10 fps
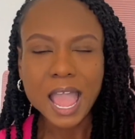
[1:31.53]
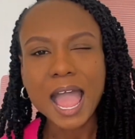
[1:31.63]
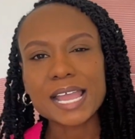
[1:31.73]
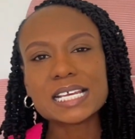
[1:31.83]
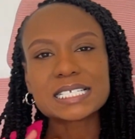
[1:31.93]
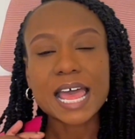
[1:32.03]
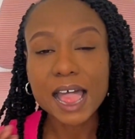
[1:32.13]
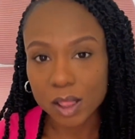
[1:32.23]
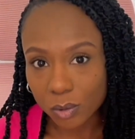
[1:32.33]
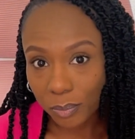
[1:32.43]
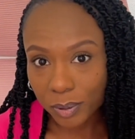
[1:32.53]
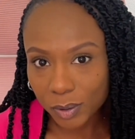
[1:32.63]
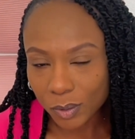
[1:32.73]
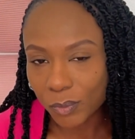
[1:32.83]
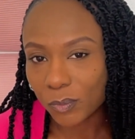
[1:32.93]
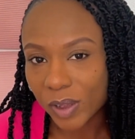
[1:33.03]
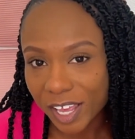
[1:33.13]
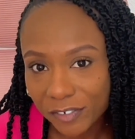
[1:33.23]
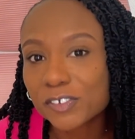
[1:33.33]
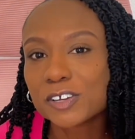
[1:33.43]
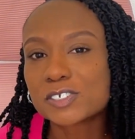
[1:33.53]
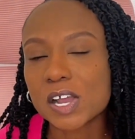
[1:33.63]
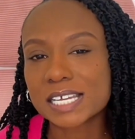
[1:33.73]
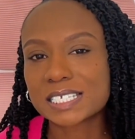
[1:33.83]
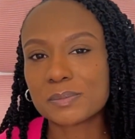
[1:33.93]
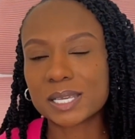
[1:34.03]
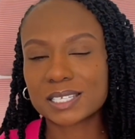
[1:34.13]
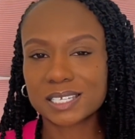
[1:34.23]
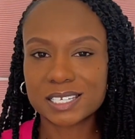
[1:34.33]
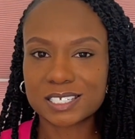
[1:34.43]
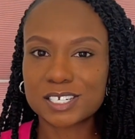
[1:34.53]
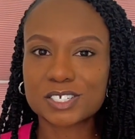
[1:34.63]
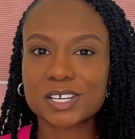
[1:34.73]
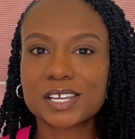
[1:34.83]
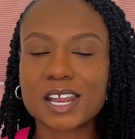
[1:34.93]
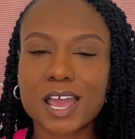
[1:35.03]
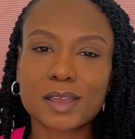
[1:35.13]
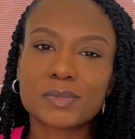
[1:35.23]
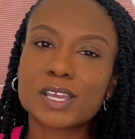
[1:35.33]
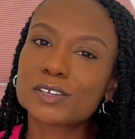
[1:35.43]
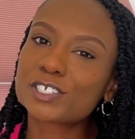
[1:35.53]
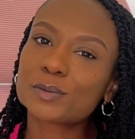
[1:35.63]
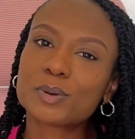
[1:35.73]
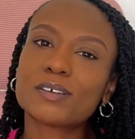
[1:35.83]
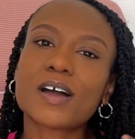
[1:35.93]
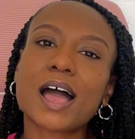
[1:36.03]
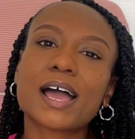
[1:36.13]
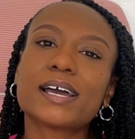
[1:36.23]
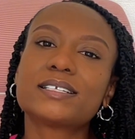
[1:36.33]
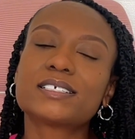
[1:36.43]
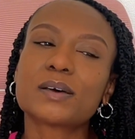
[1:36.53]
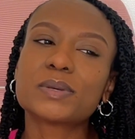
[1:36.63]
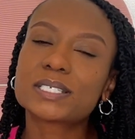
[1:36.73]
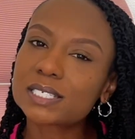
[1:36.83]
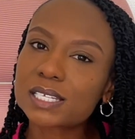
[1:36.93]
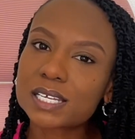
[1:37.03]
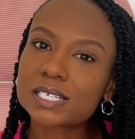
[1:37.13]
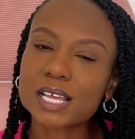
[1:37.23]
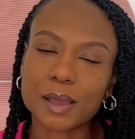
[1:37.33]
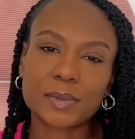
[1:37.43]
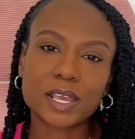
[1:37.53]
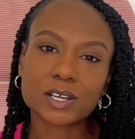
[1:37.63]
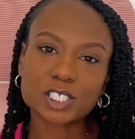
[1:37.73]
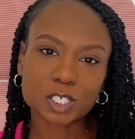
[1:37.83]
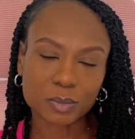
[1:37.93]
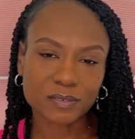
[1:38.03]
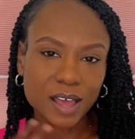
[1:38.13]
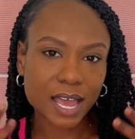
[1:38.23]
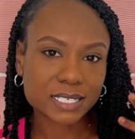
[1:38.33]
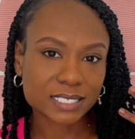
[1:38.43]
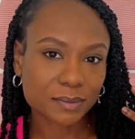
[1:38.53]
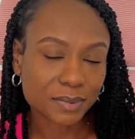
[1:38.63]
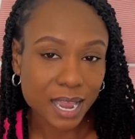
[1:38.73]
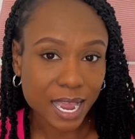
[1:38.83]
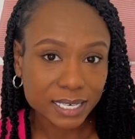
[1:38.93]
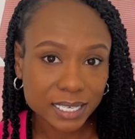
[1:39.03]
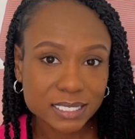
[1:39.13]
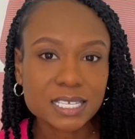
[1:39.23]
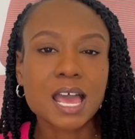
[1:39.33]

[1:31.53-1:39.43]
I guess, help. If you're trying to make the decision, I'm here to provide some assistance. I'm here to provide some guidance.